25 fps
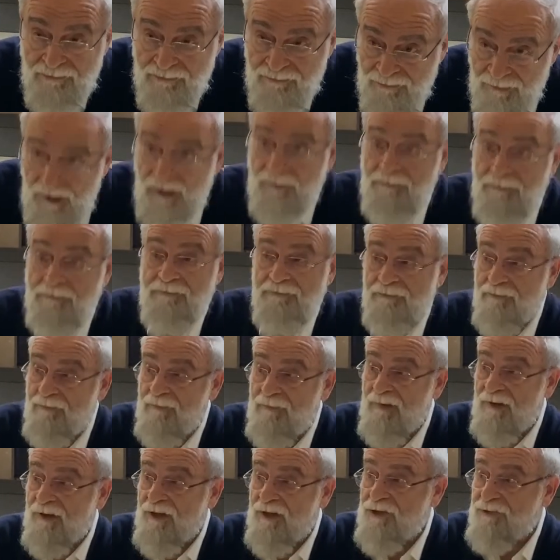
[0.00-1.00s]
Yeah,
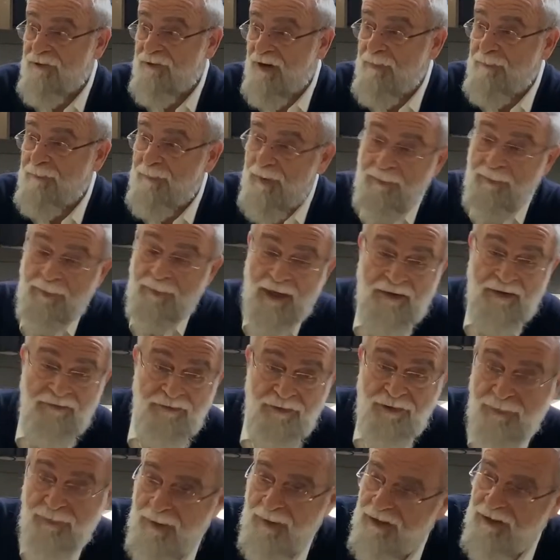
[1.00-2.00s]
because great people have
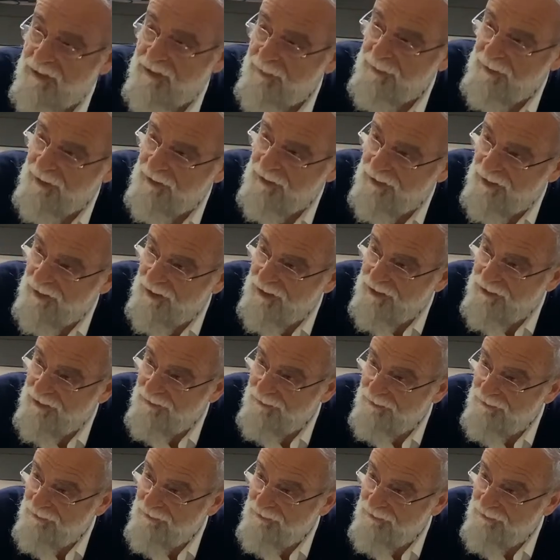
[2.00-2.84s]
responsibilities.